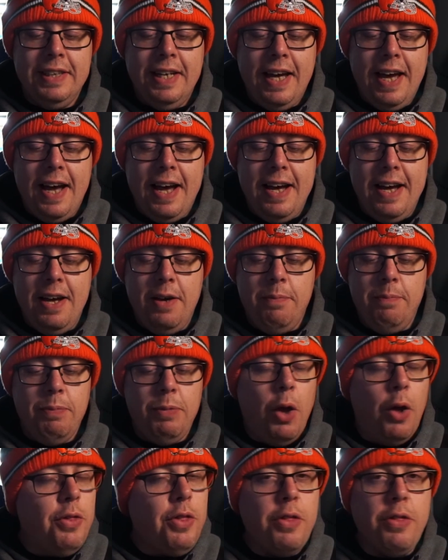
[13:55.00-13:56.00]

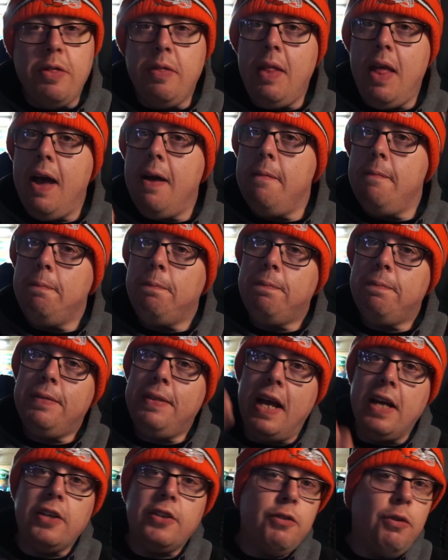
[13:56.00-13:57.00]
Other than that,
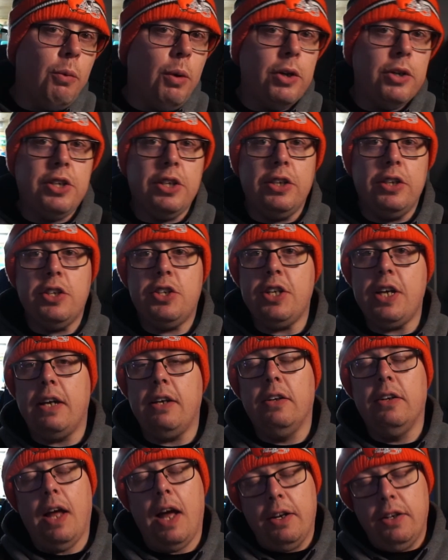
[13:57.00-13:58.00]
thanks for watching the
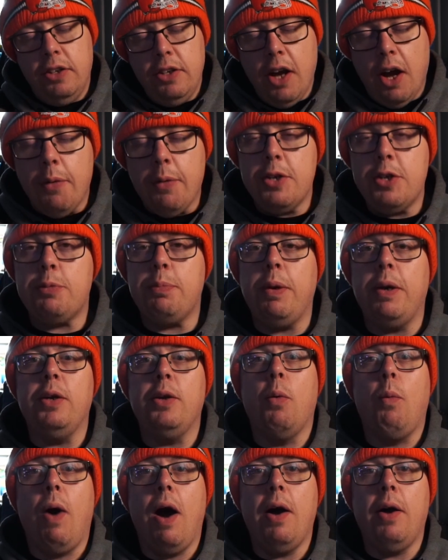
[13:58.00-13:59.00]
channel. I know it's been a
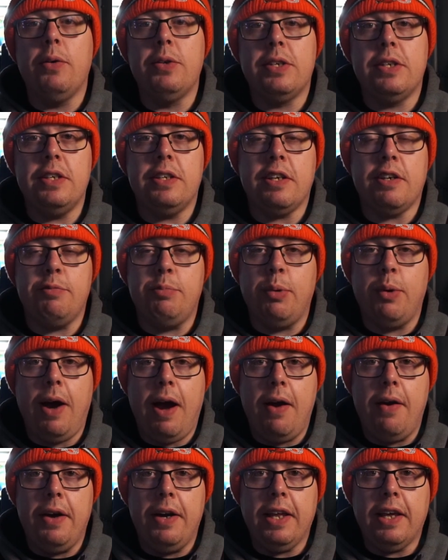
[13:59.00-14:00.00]
while since I've put
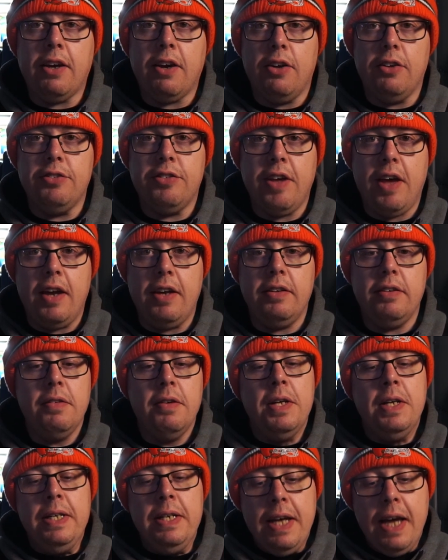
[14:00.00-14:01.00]
out any content.
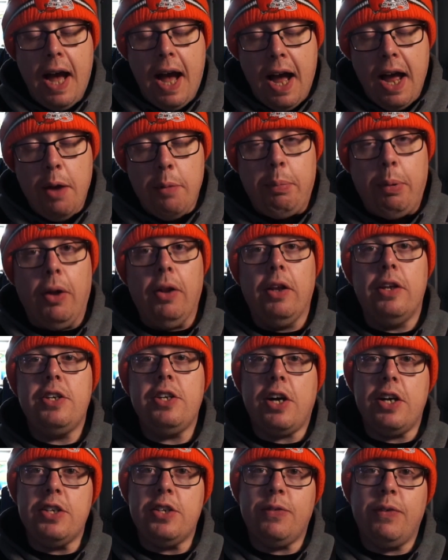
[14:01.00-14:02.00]
I
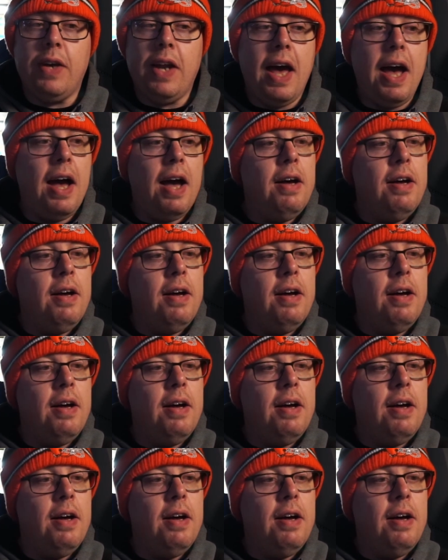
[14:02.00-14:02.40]
apologise for that.